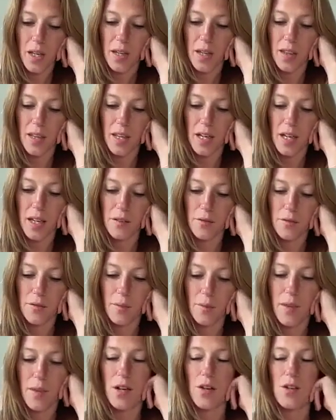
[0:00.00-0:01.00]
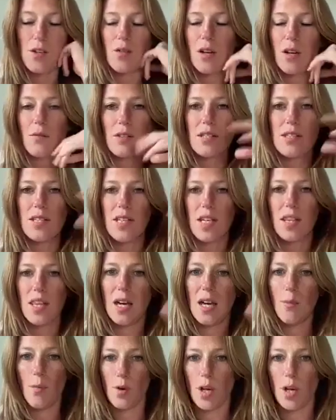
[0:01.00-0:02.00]
And then from there, so I would say
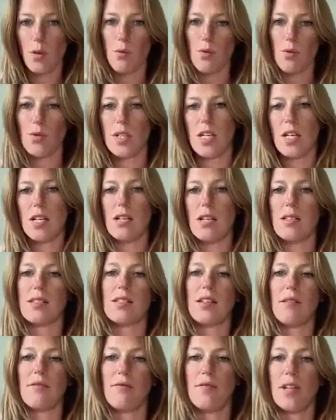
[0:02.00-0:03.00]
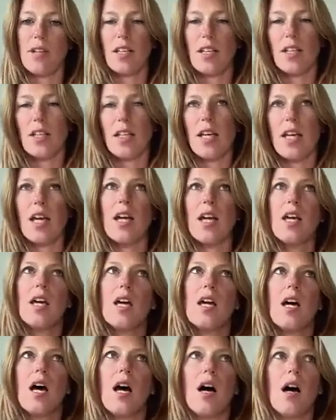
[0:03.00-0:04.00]
that morning routine is definitely,
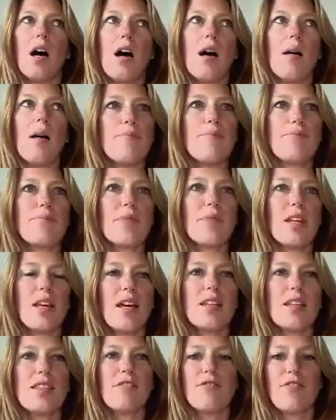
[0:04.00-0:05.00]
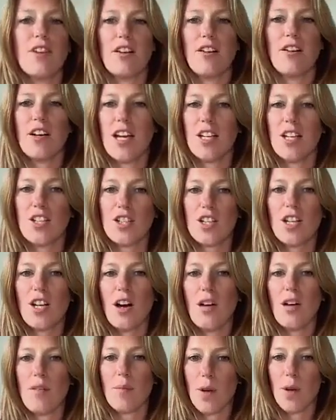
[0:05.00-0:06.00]
it's a variation
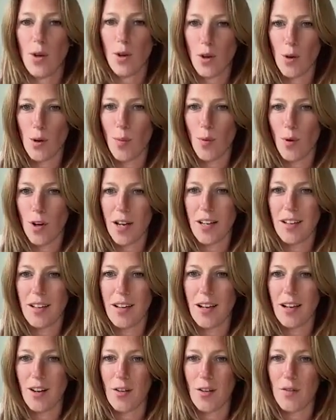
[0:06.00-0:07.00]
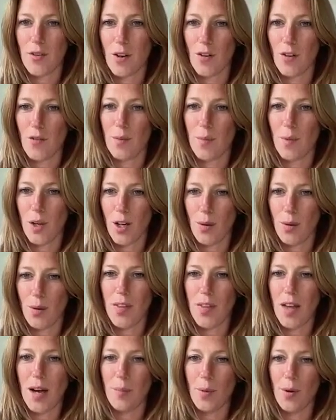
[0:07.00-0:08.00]
of A Miracle Morning. I don't know if you're familiar
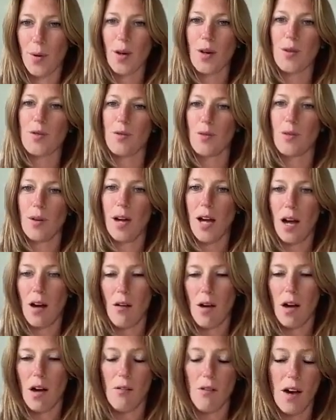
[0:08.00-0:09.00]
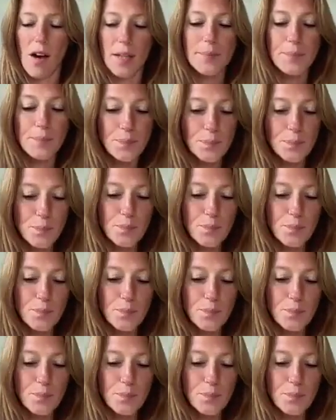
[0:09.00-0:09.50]
with that book through Hal Elrod.